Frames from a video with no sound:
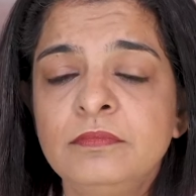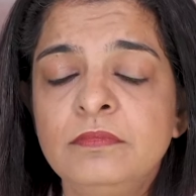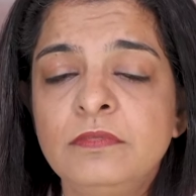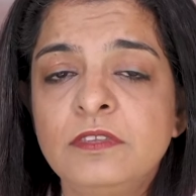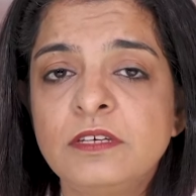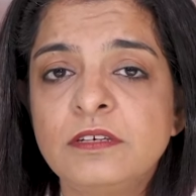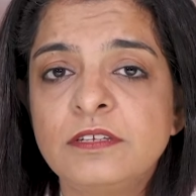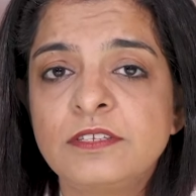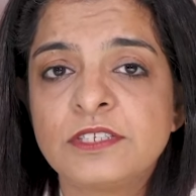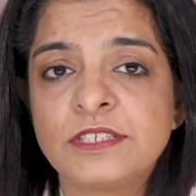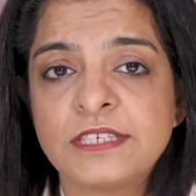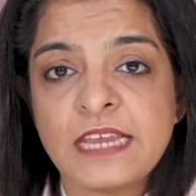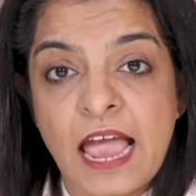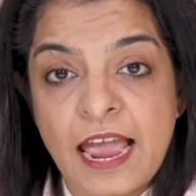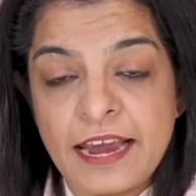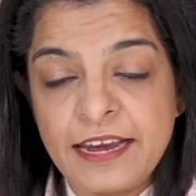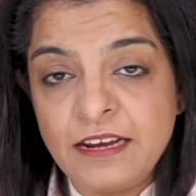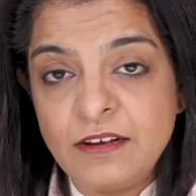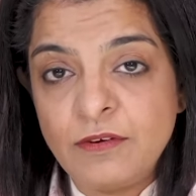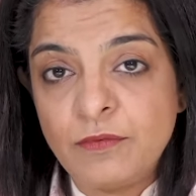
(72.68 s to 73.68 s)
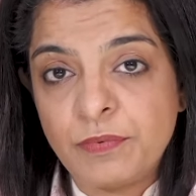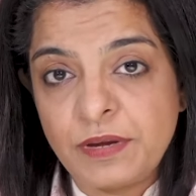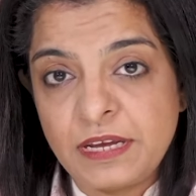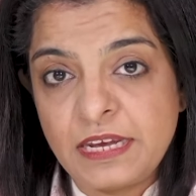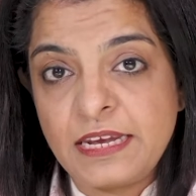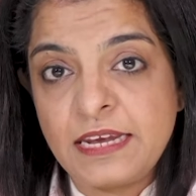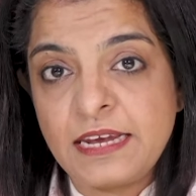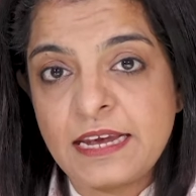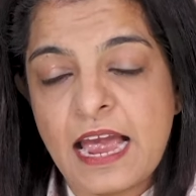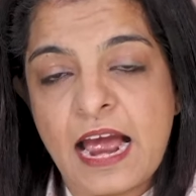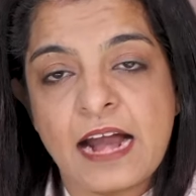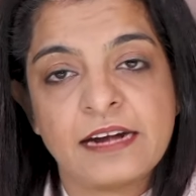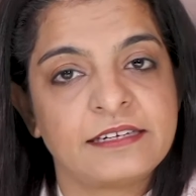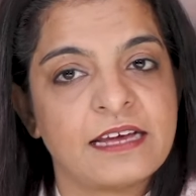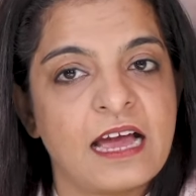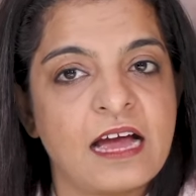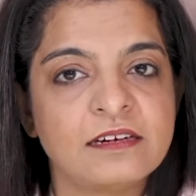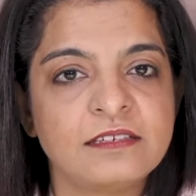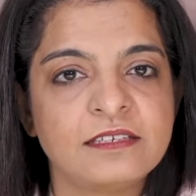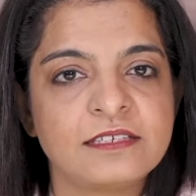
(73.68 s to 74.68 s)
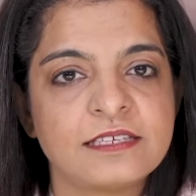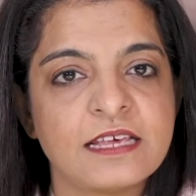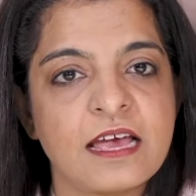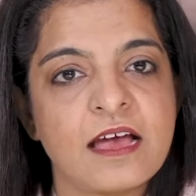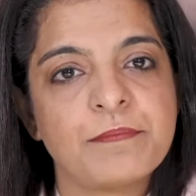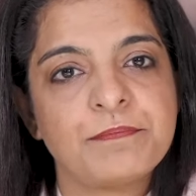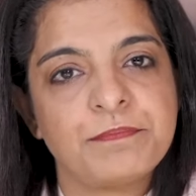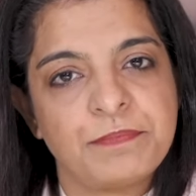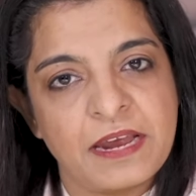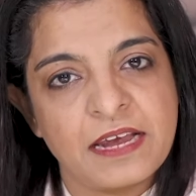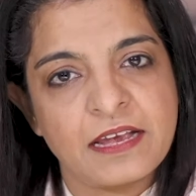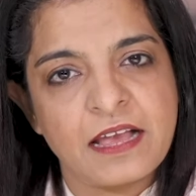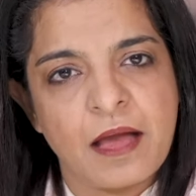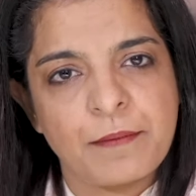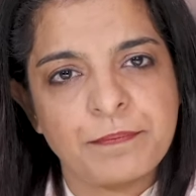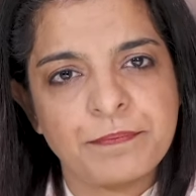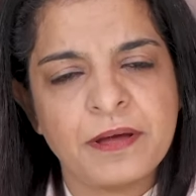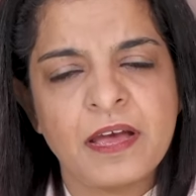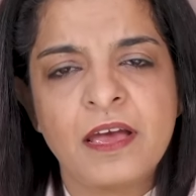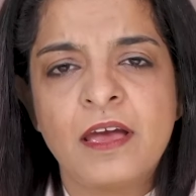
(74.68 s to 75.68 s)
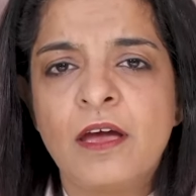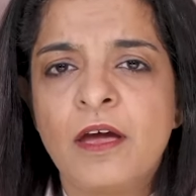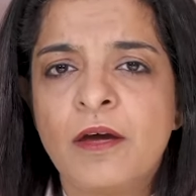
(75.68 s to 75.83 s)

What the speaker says: The style we at ANSA pick up